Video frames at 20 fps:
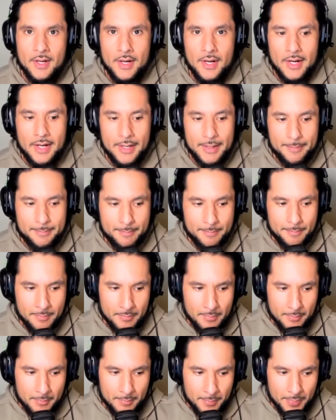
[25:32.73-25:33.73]
Um,
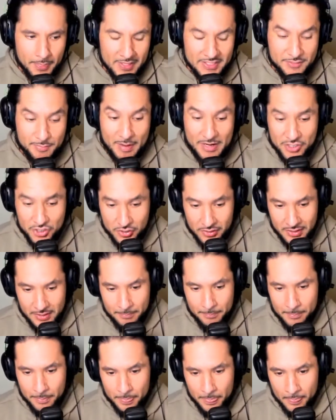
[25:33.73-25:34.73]

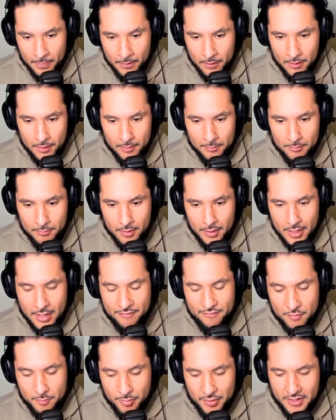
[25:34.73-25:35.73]
especially
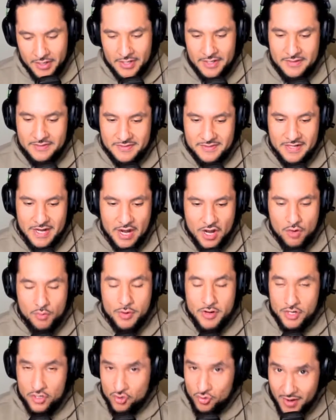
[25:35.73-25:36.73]
if you put it in the scenario
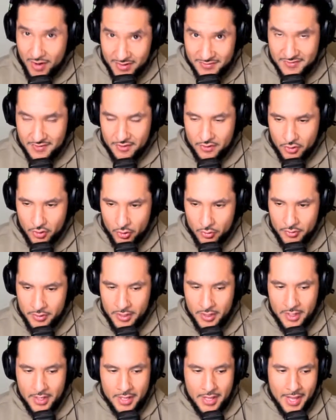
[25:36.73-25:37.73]
where you're trying to
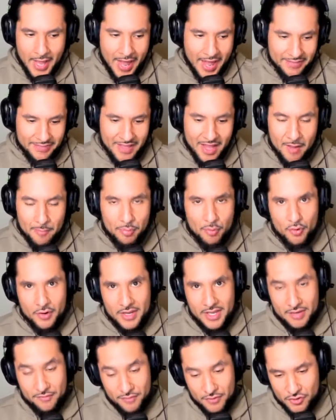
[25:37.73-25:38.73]
code. At that
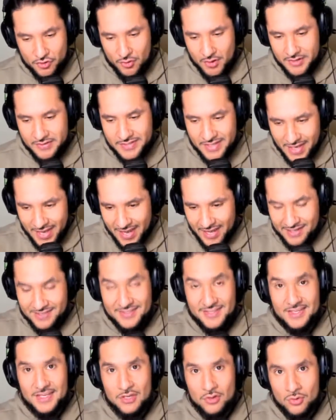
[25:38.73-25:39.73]
point, if you're trying to
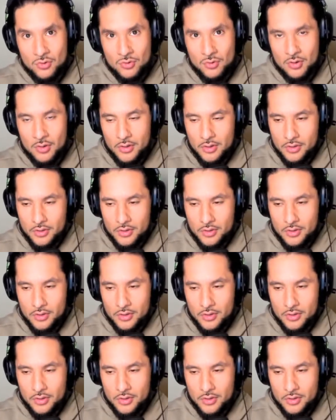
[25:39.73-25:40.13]
execute